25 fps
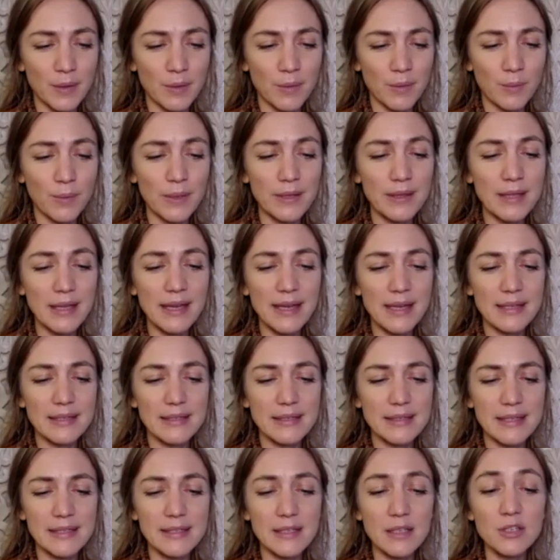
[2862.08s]
Within
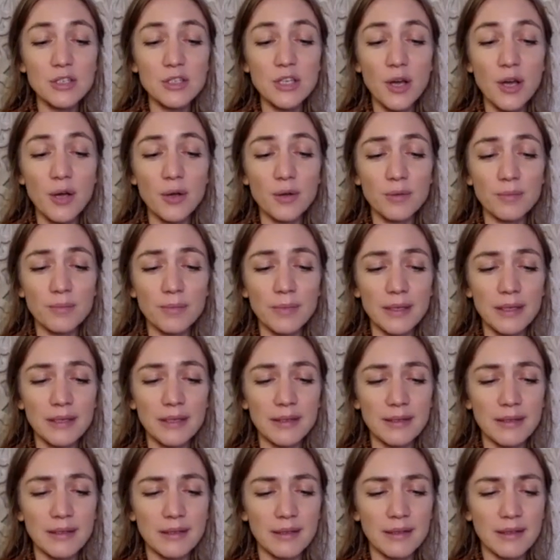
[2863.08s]
it is a dome,
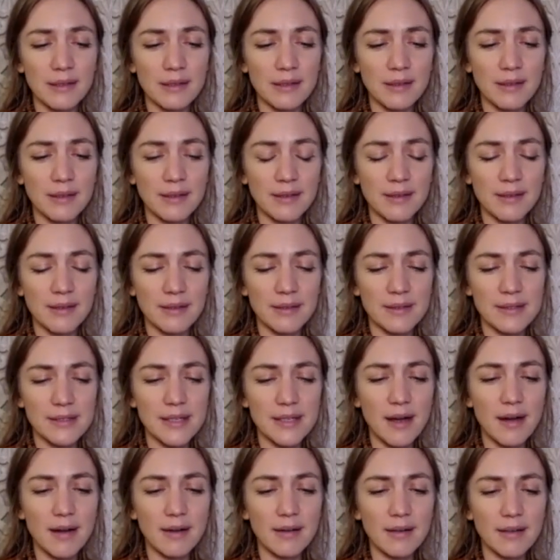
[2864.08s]

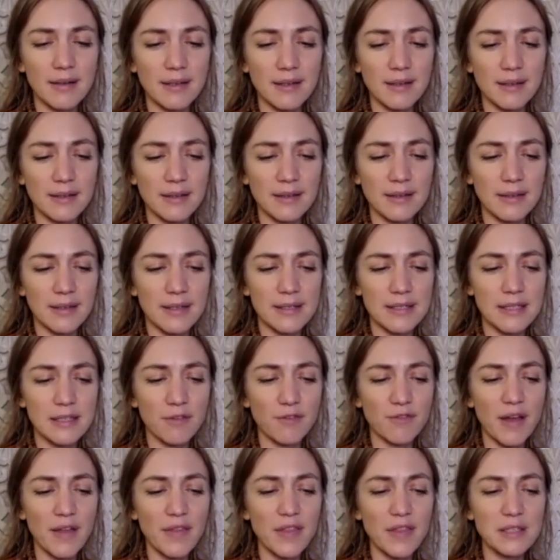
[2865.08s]
dark as the
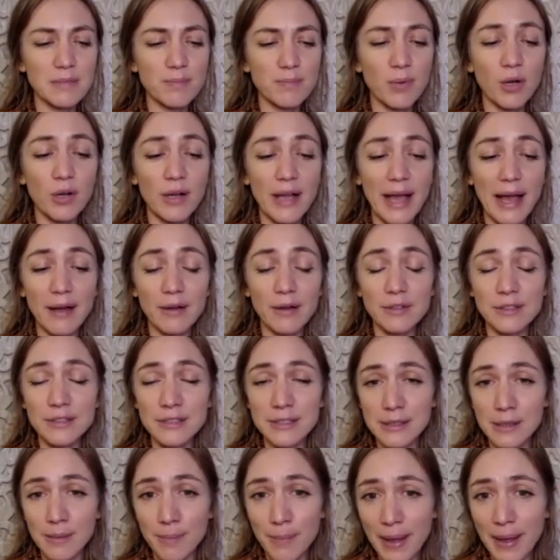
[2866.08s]
feathers block out
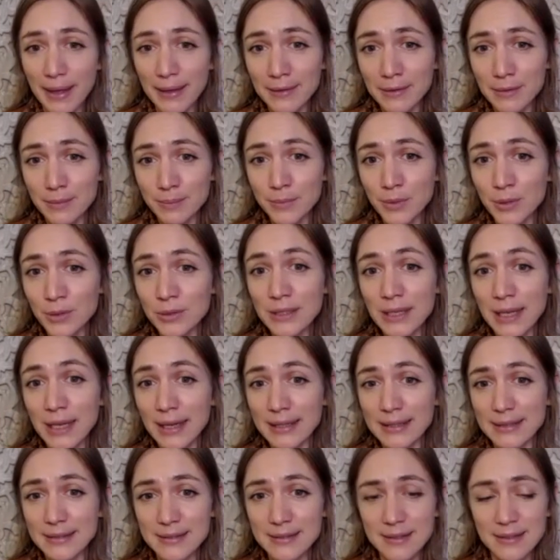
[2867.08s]
the pale
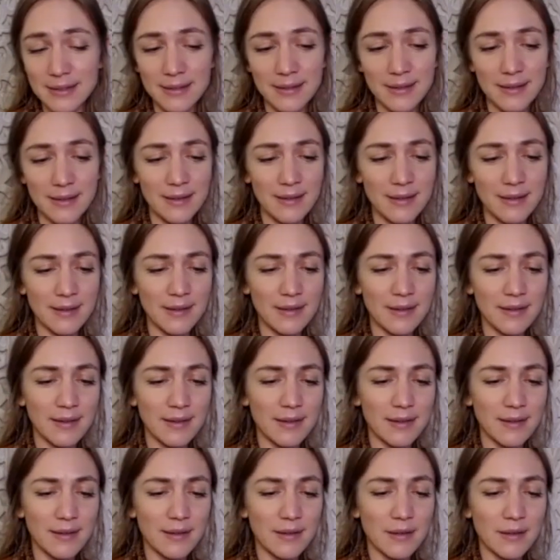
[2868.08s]
moonlight.
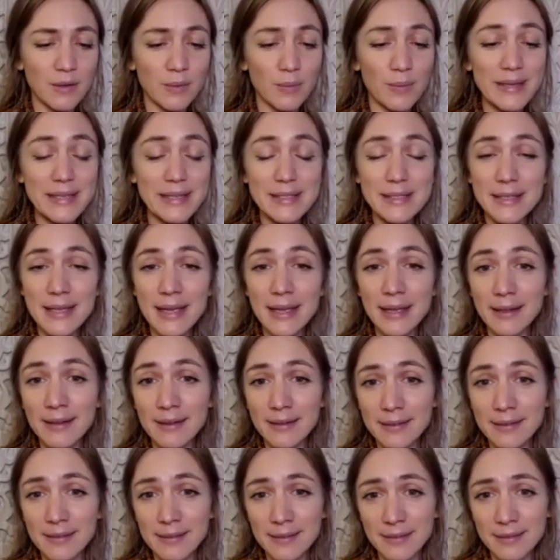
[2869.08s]
We
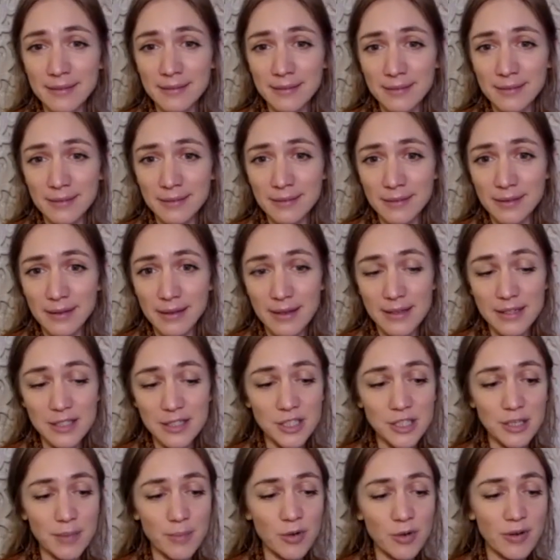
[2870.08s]
sing a
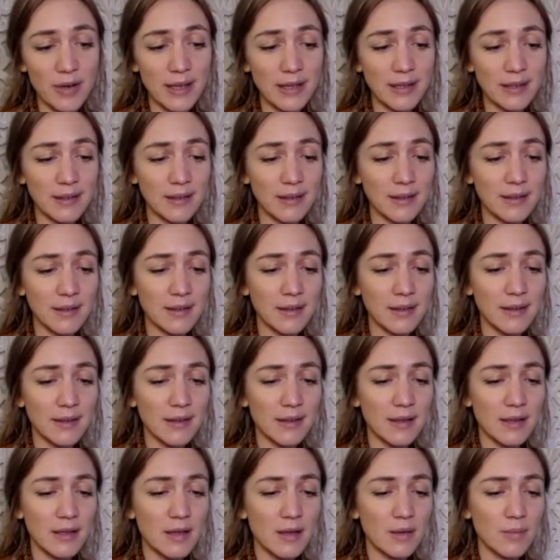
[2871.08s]
shimmering
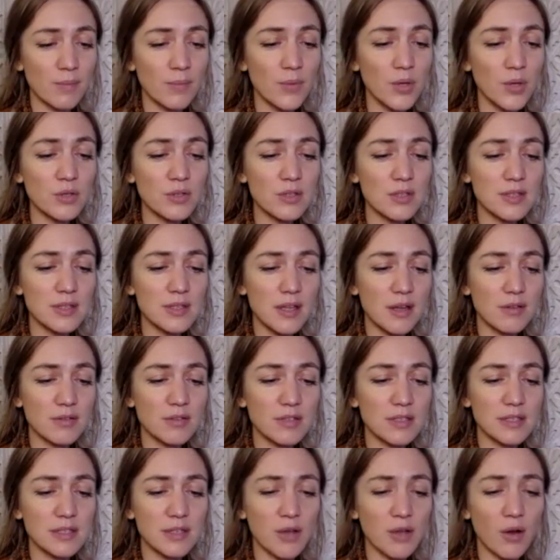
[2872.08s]
moonstone
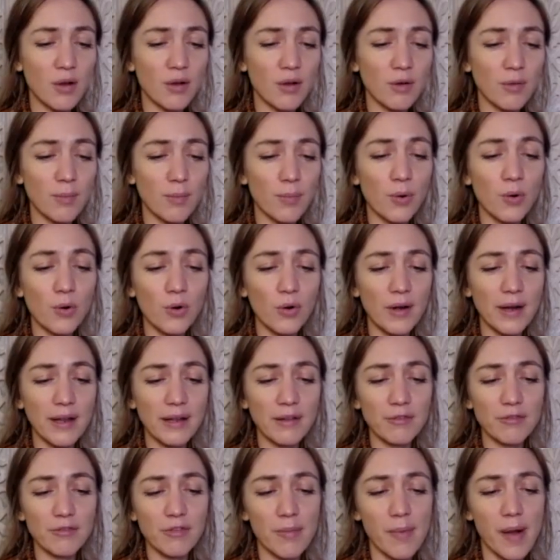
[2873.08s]
song
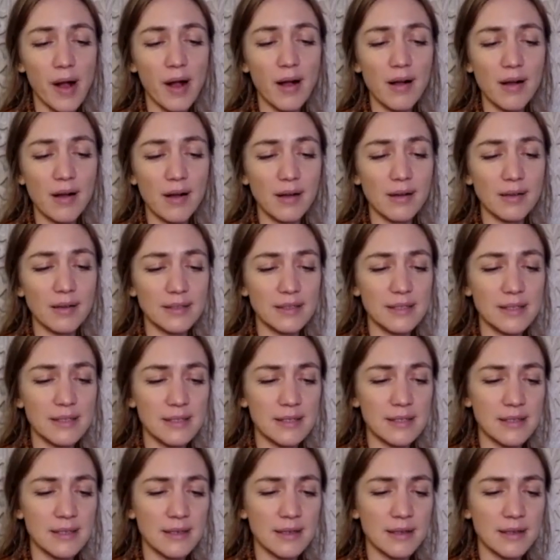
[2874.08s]
pouring from our hearts.